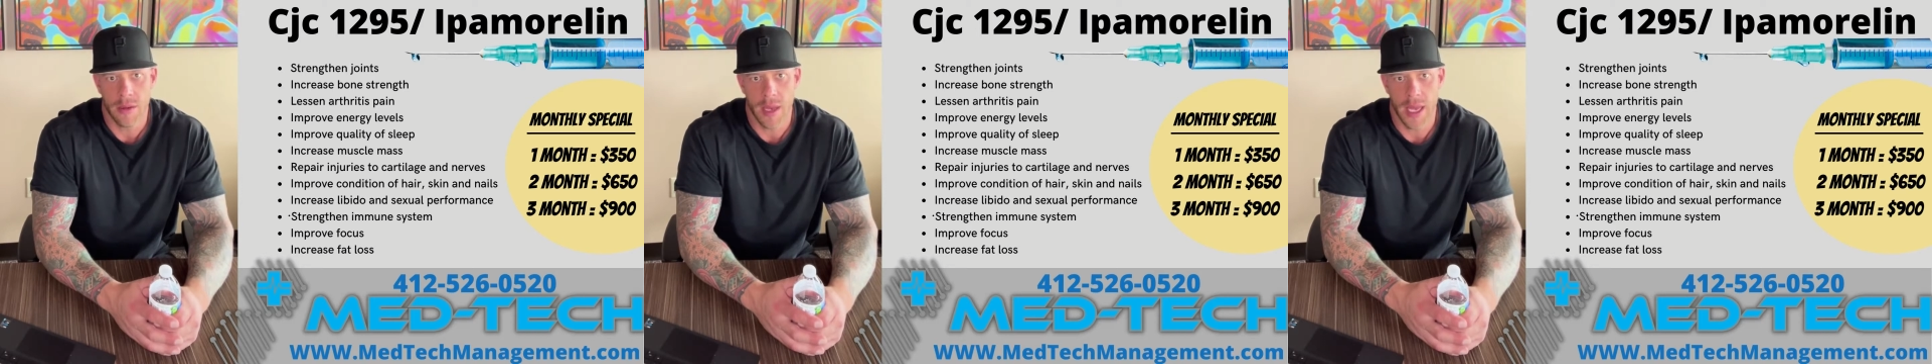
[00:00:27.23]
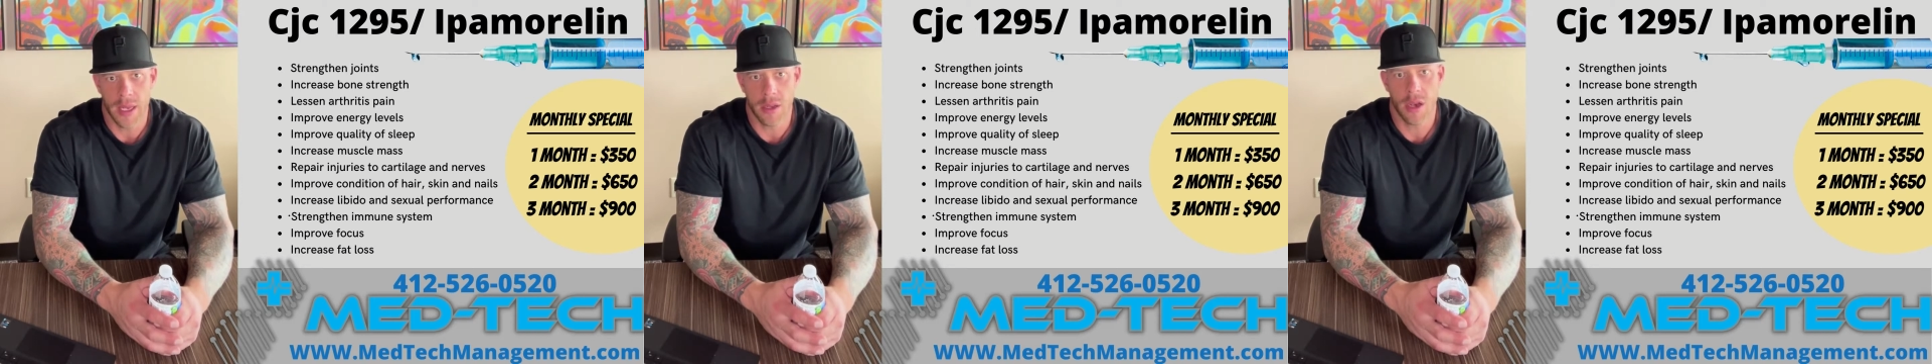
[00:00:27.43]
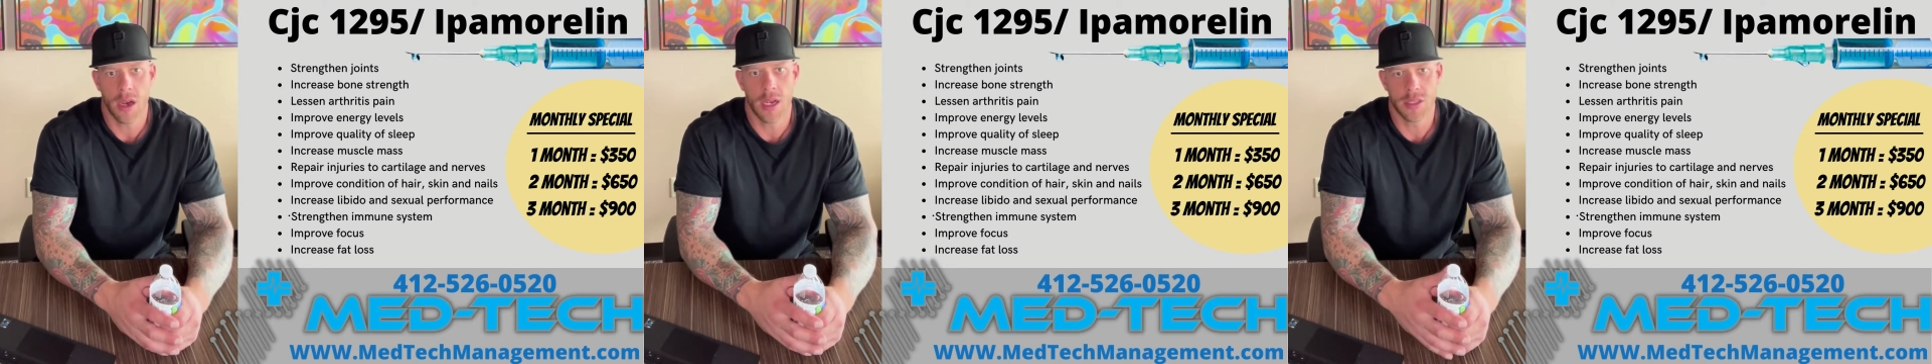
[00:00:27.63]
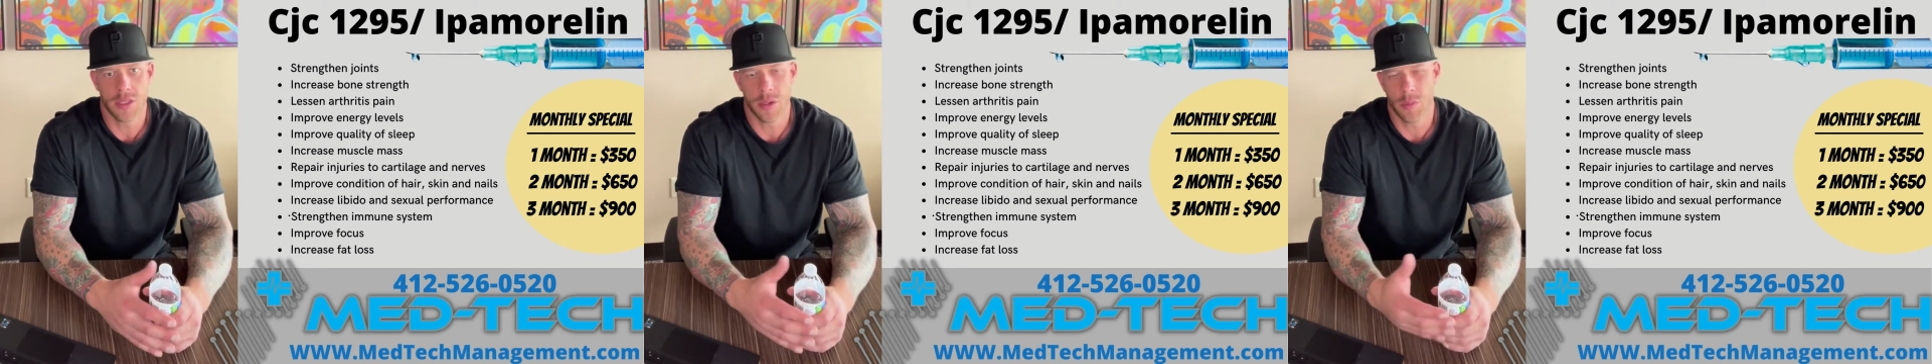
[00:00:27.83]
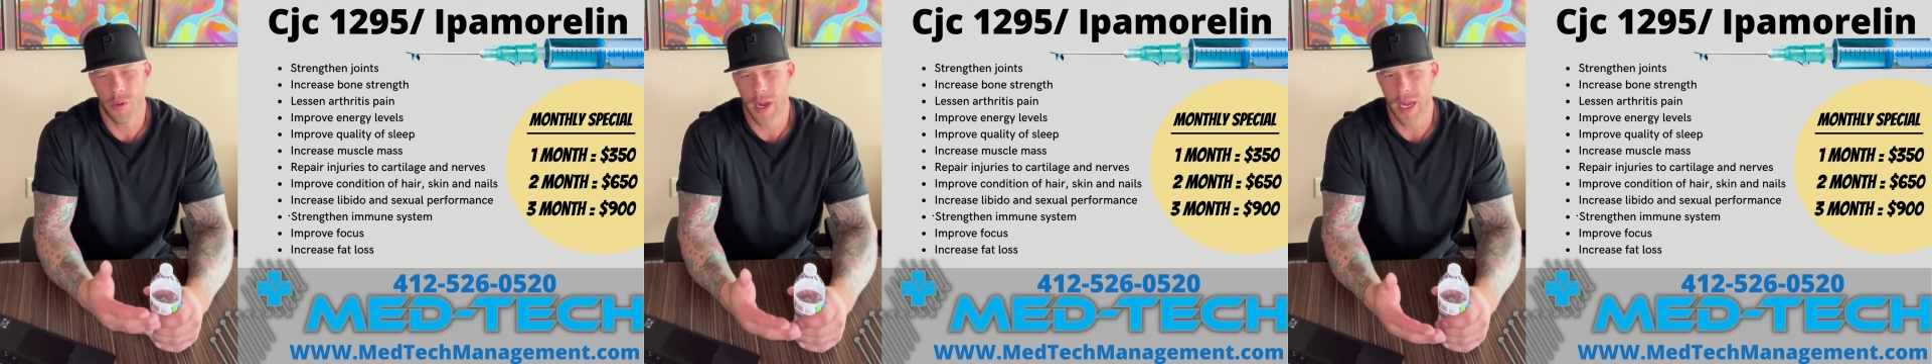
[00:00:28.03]
and cause
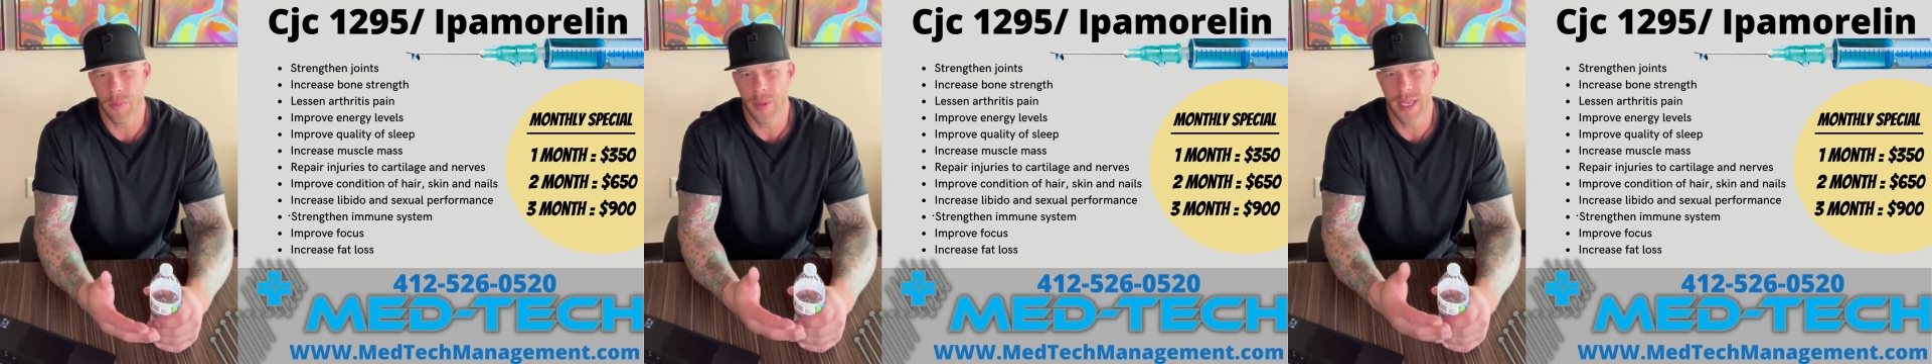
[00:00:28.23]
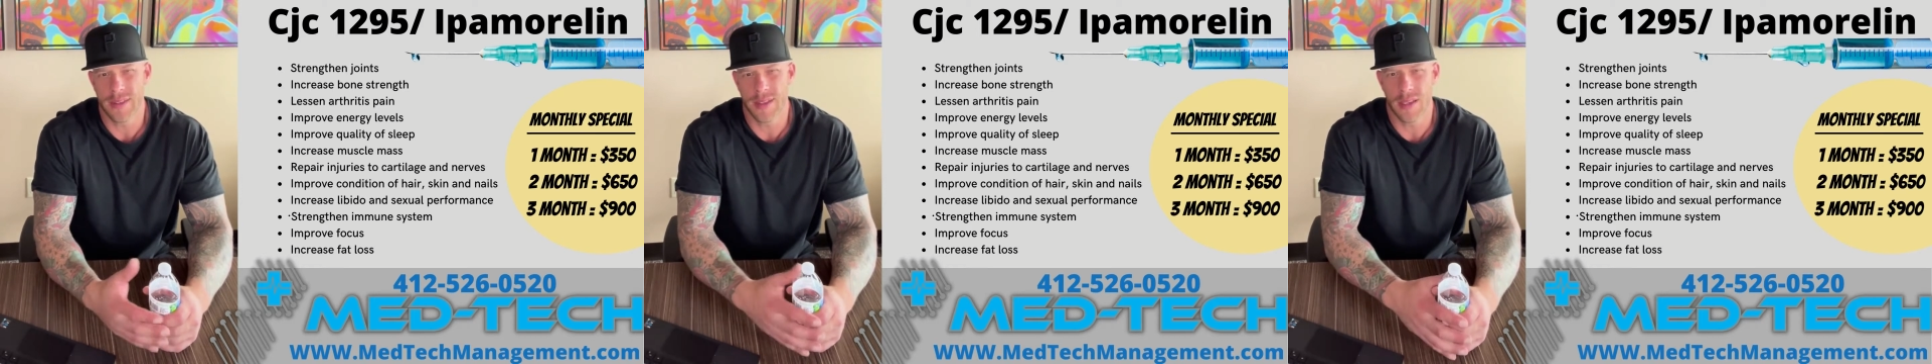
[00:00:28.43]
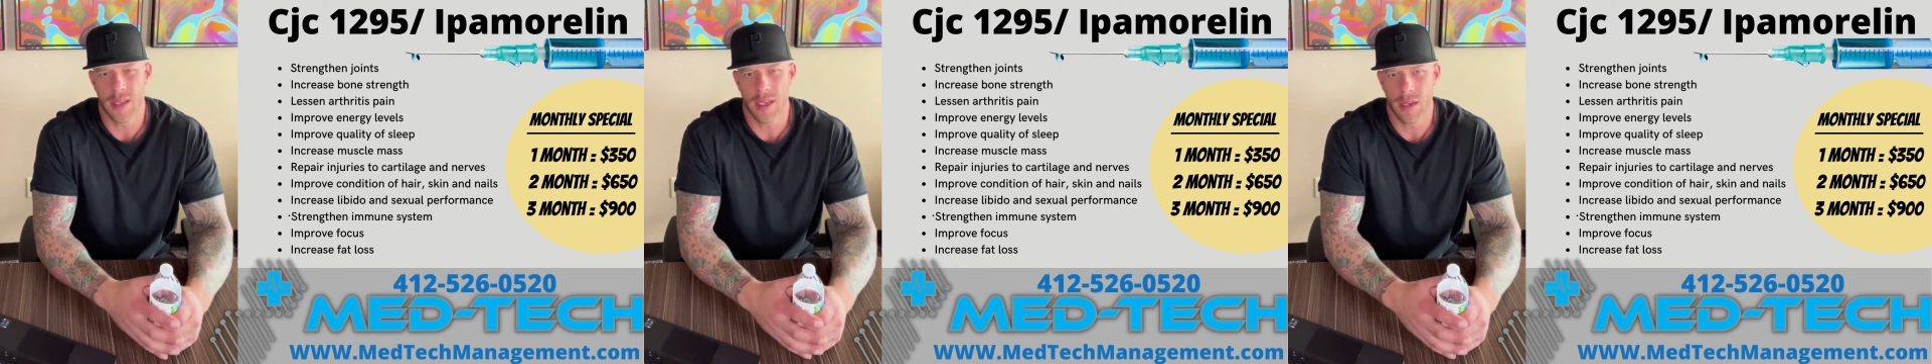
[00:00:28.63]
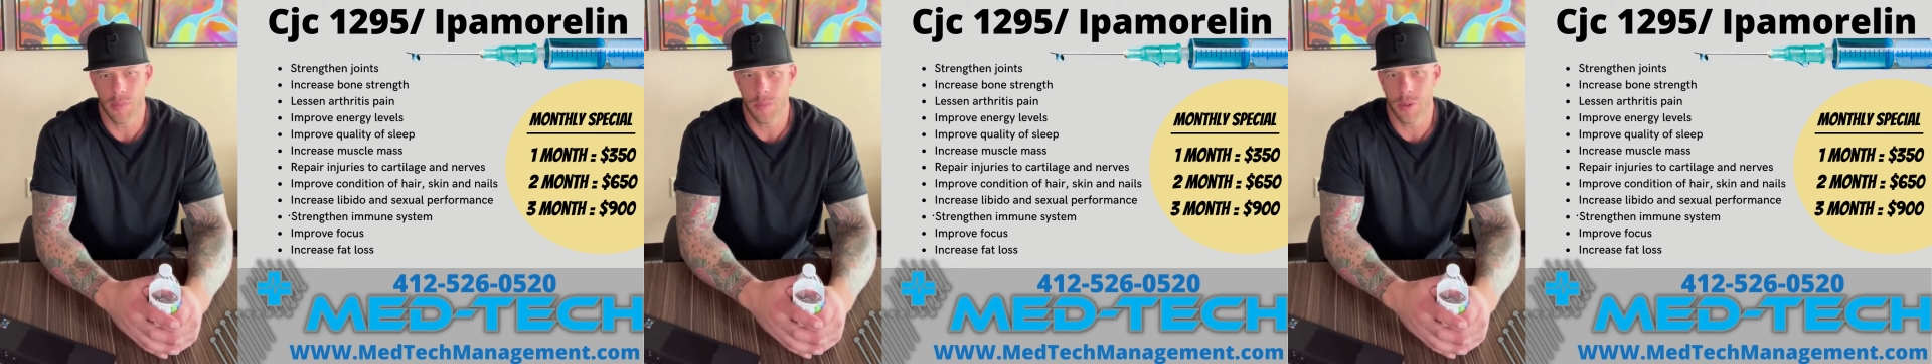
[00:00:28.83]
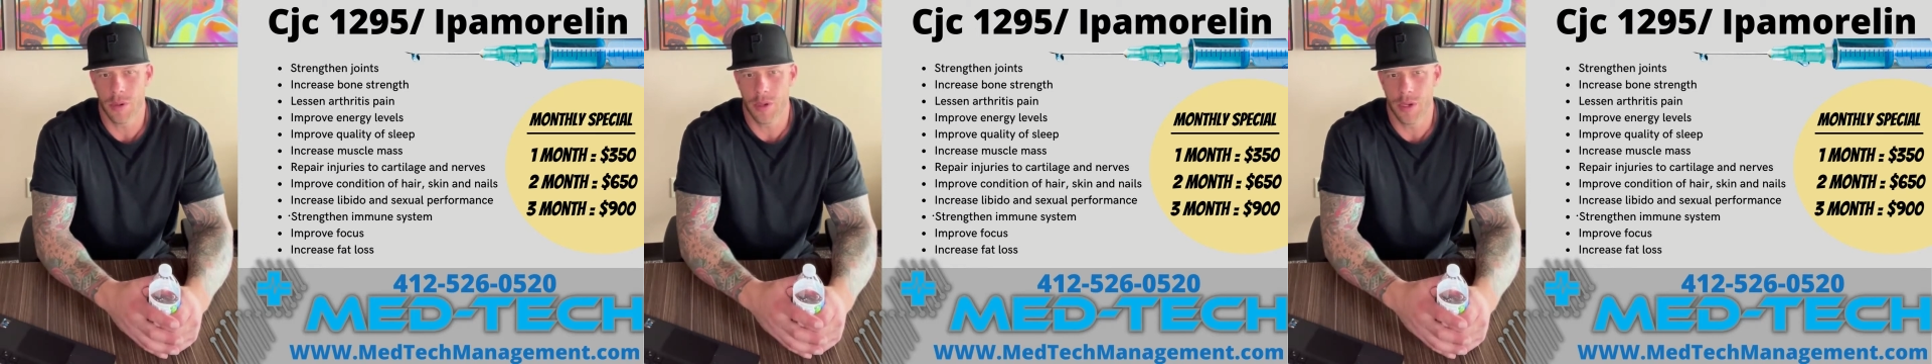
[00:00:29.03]
your brain basically to
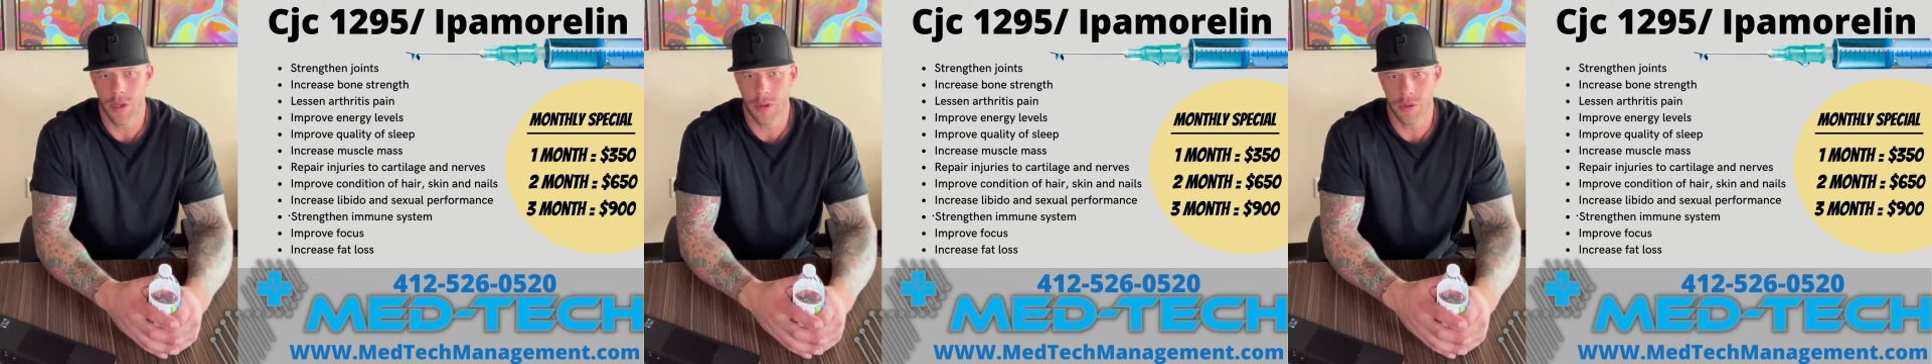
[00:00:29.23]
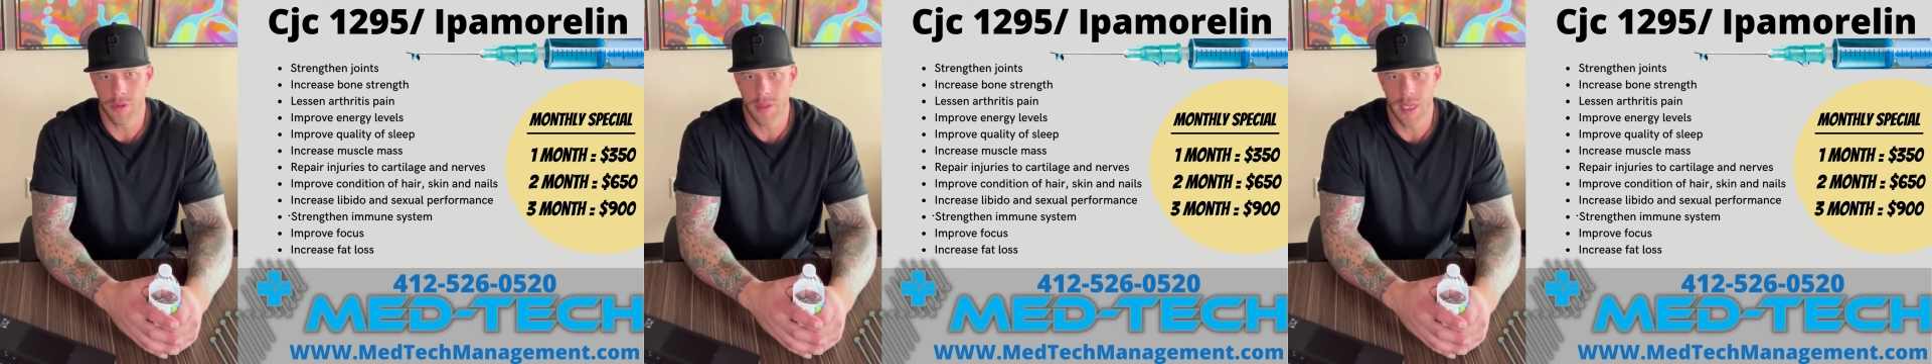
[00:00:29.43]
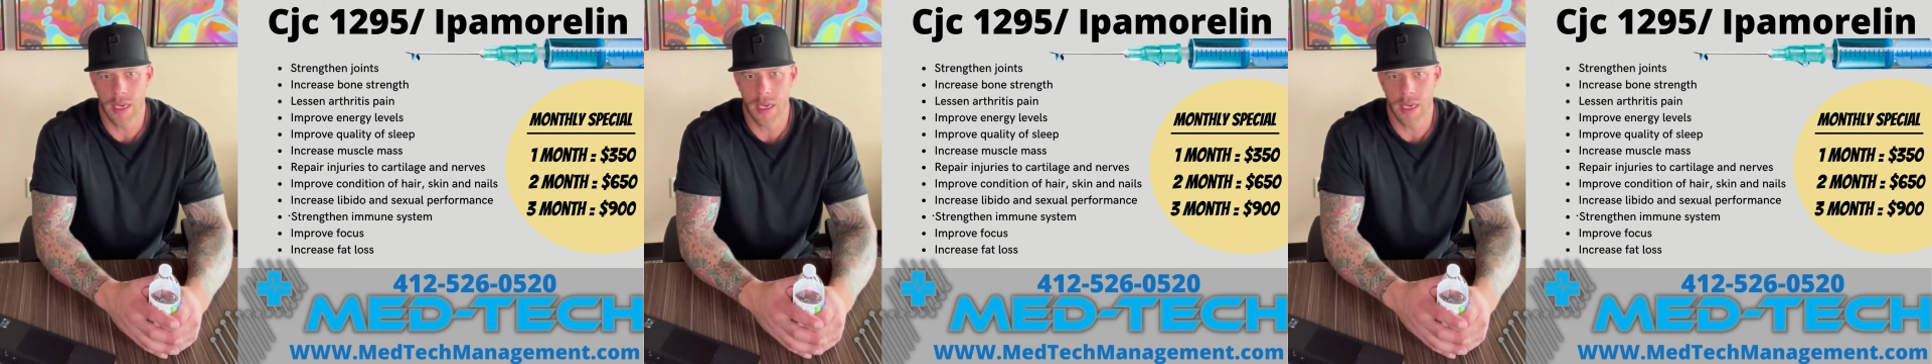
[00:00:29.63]
produce